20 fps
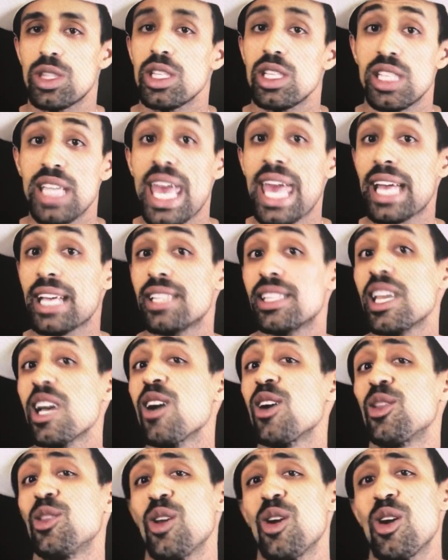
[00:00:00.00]
with these
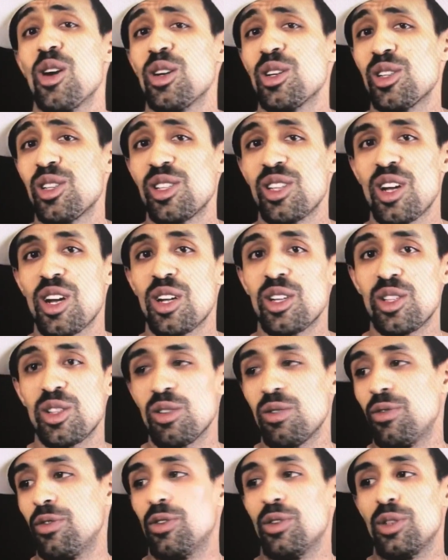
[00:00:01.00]
XL dogs
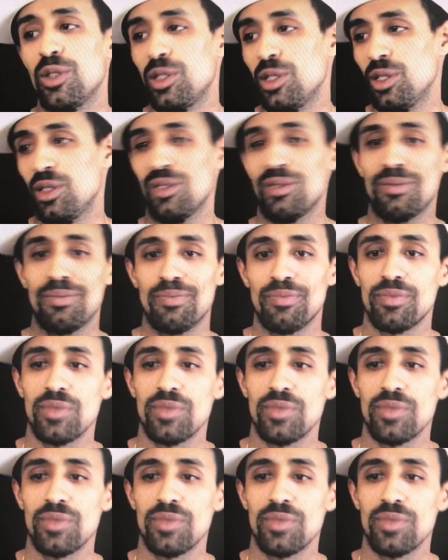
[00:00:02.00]
starts, or referred to